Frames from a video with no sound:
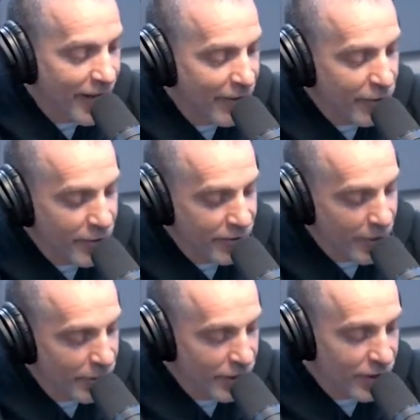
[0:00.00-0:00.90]
every
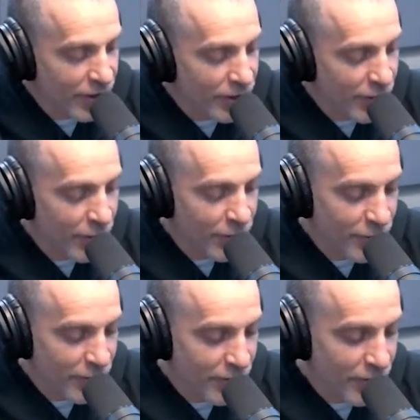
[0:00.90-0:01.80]
subject in the known
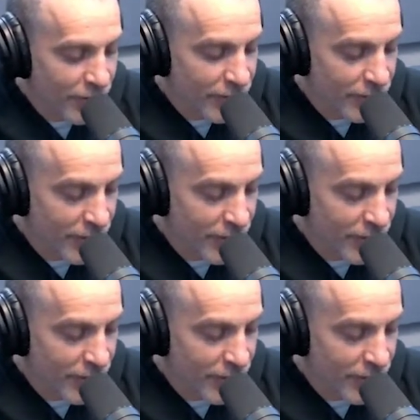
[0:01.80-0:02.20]
universe.